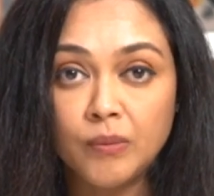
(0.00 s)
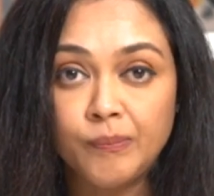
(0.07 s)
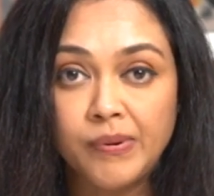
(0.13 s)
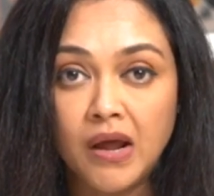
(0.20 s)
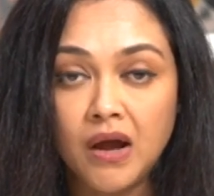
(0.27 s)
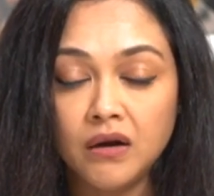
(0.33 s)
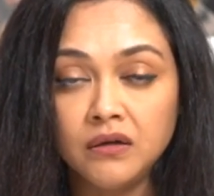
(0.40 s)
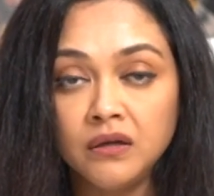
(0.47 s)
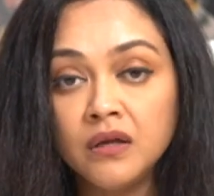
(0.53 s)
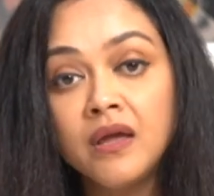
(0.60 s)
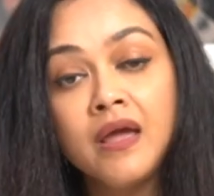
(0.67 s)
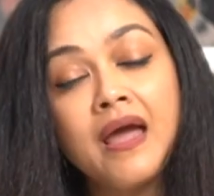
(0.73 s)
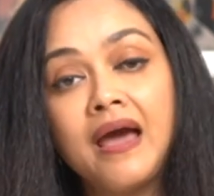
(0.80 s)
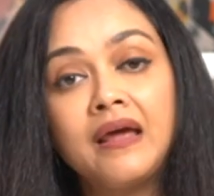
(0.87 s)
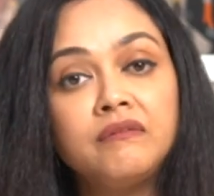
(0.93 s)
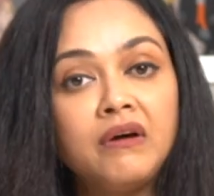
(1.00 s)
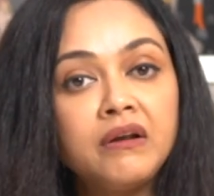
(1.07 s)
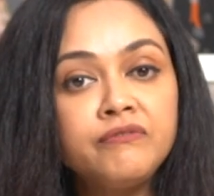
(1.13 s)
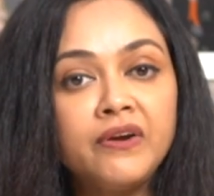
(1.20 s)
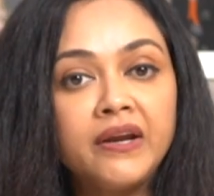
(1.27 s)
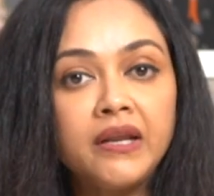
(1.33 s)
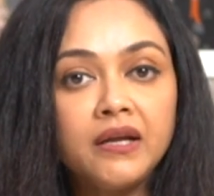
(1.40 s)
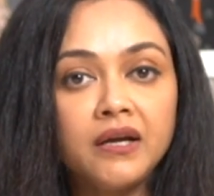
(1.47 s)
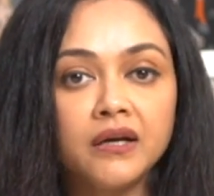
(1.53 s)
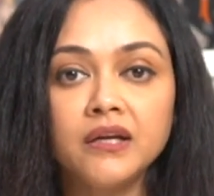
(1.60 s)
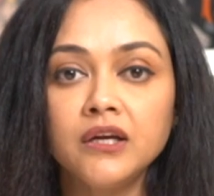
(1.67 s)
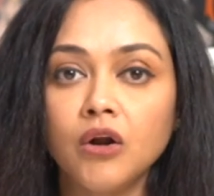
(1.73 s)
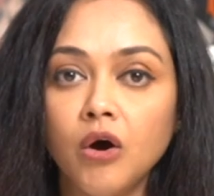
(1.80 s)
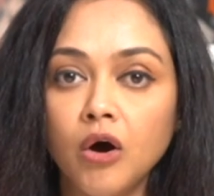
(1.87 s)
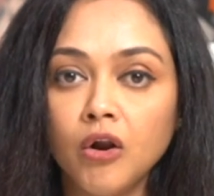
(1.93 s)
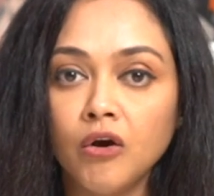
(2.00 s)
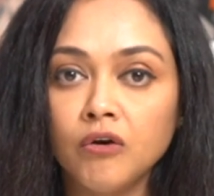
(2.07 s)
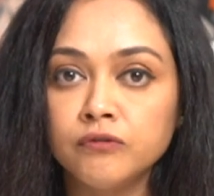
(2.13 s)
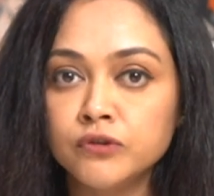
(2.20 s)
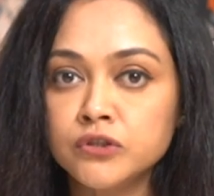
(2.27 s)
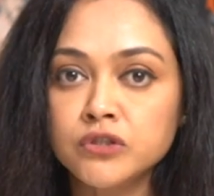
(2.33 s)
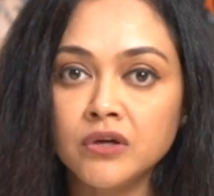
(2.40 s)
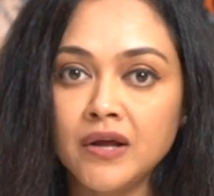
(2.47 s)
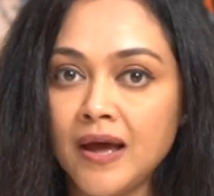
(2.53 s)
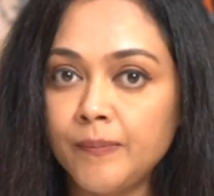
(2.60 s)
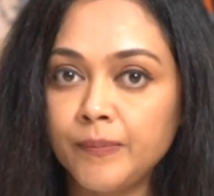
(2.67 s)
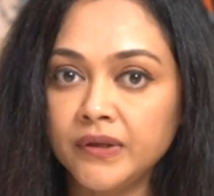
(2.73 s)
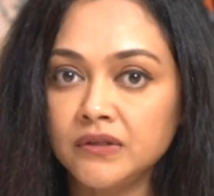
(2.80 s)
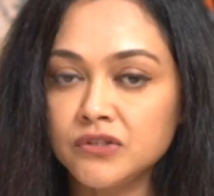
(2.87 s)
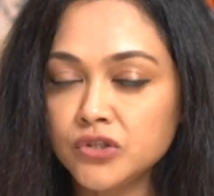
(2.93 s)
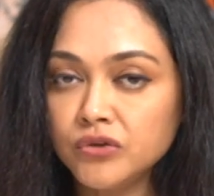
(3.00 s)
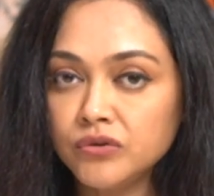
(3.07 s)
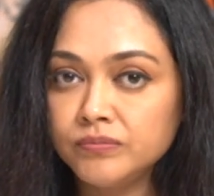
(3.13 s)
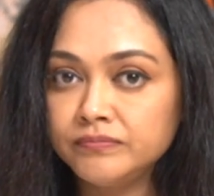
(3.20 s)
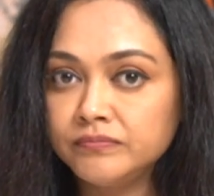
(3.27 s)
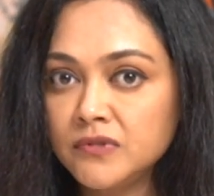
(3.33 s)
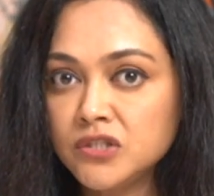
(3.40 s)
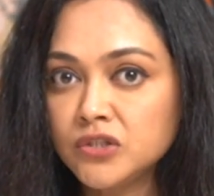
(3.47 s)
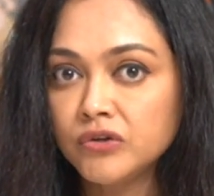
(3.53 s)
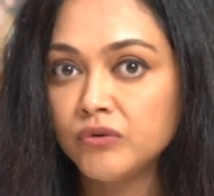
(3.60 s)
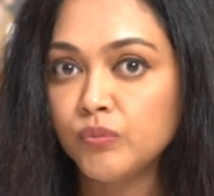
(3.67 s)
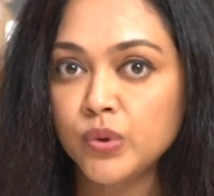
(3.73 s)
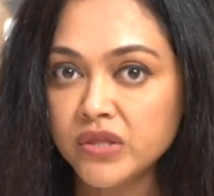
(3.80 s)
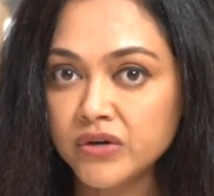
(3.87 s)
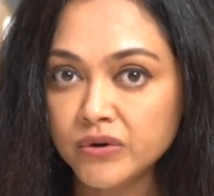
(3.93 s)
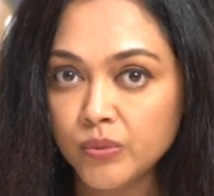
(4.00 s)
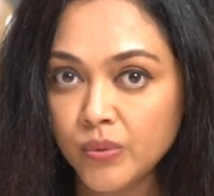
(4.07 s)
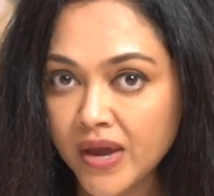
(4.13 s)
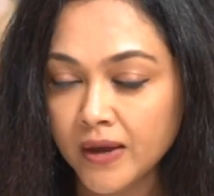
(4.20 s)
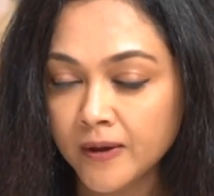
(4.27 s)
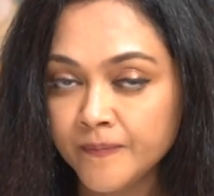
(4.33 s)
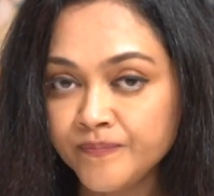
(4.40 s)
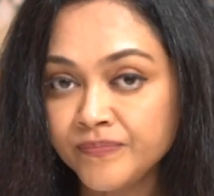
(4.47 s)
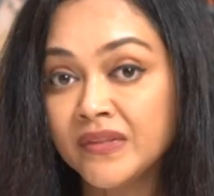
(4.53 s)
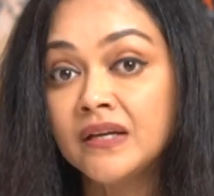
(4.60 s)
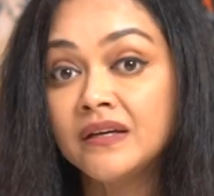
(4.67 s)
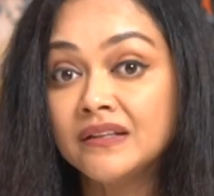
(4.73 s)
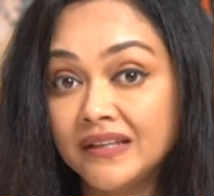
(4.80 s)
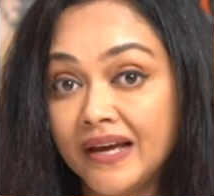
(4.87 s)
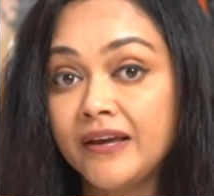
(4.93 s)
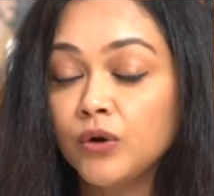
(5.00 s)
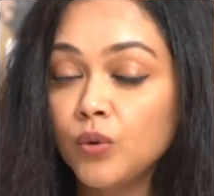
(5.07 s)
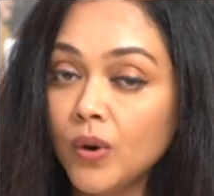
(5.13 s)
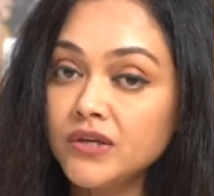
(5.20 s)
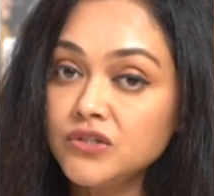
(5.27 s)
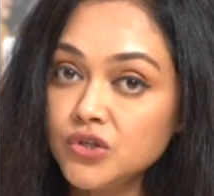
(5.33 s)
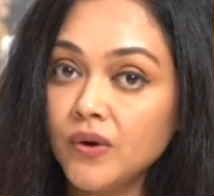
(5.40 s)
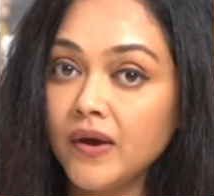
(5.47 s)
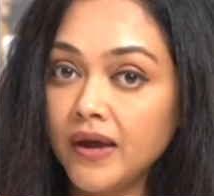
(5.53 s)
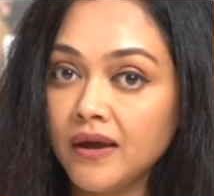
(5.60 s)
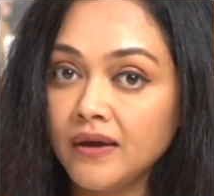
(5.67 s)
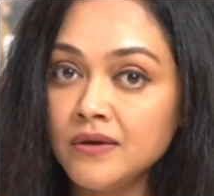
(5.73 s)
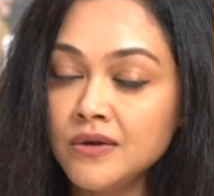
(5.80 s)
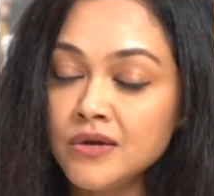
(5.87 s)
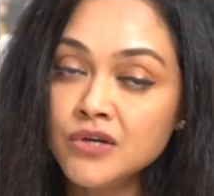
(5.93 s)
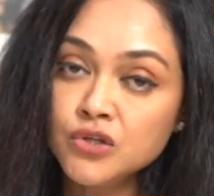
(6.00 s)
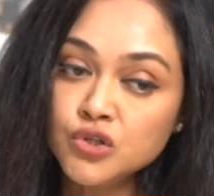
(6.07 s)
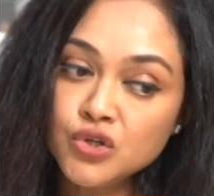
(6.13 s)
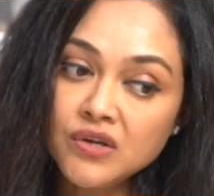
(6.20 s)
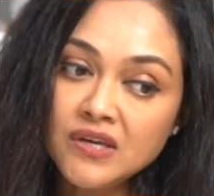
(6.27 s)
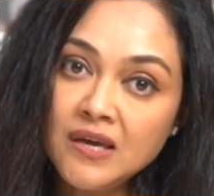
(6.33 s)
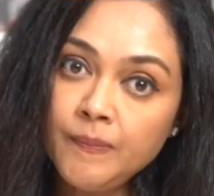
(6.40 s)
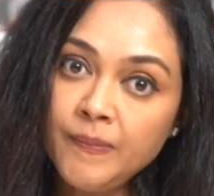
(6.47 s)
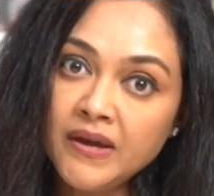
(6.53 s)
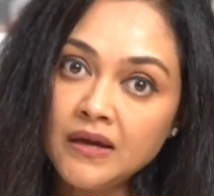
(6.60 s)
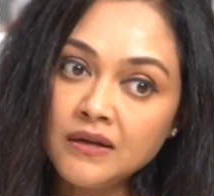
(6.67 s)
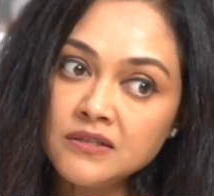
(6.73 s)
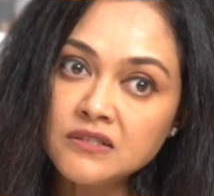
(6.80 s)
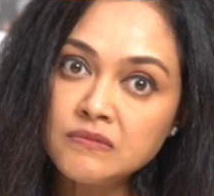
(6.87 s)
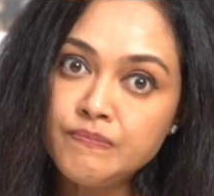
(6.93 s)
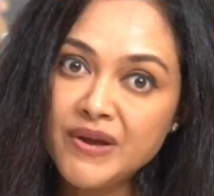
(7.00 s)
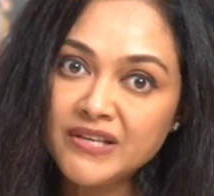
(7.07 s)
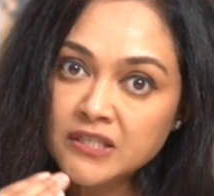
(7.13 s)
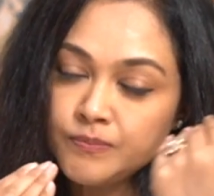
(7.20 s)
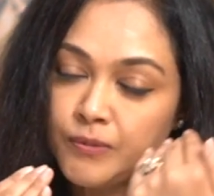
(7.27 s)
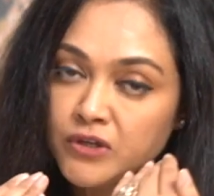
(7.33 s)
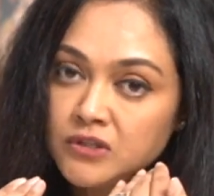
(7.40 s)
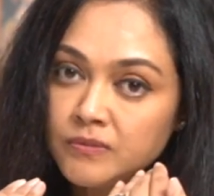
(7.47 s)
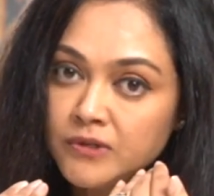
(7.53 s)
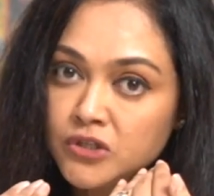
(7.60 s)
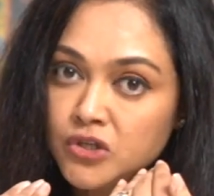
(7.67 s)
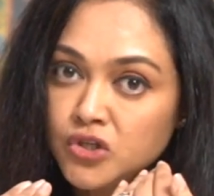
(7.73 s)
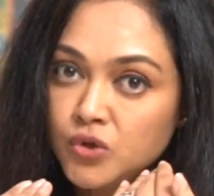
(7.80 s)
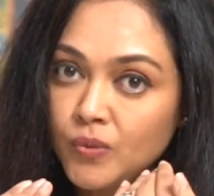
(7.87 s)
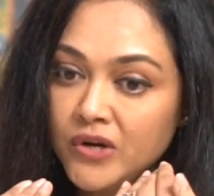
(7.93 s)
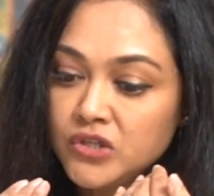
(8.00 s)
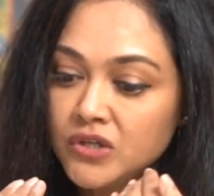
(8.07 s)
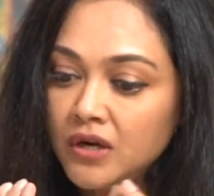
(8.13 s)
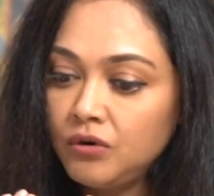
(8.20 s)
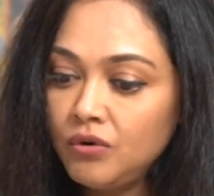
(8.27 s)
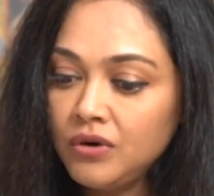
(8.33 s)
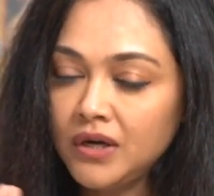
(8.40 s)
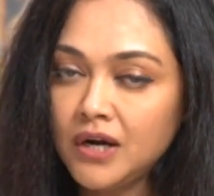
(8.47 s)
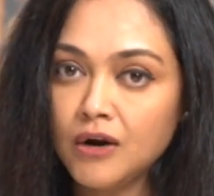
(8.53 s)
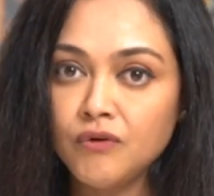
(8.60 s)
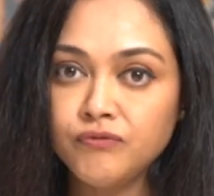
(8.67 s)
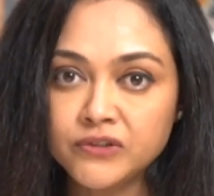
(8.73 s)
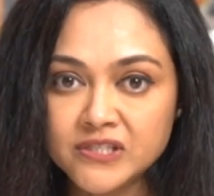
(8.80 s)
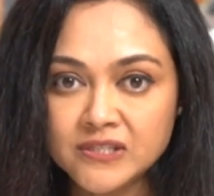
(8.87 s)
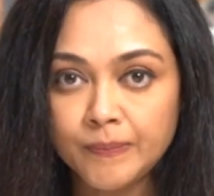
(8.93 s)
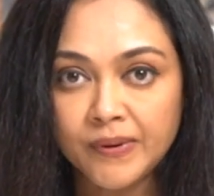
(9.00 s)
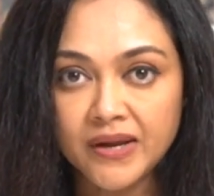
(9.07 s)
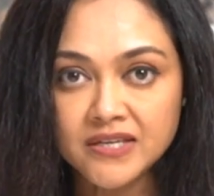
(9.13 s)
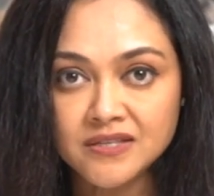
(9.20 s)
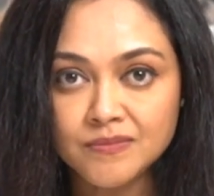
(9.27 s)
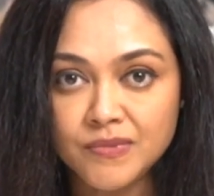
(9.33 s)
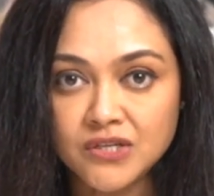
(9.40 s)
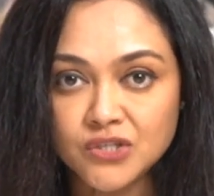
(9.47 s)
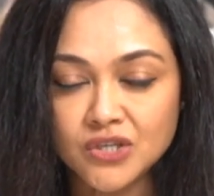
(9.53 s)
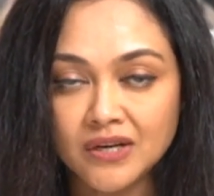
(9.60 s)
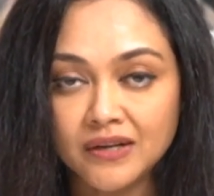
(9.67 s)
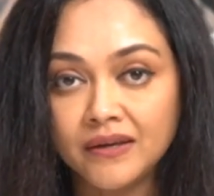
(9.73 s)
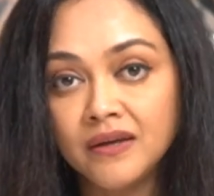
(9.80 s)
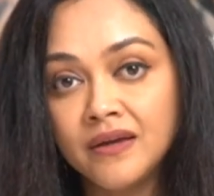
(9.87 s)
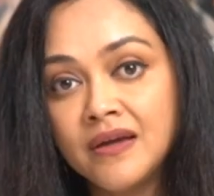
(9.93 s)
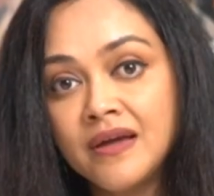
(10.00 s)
to a plant and one fine day cutting it all off. What's going to happen? It's going to wither away. Likewise, your hair. So you're keeping it at its best possible situation and don't cut off the supplies immediately.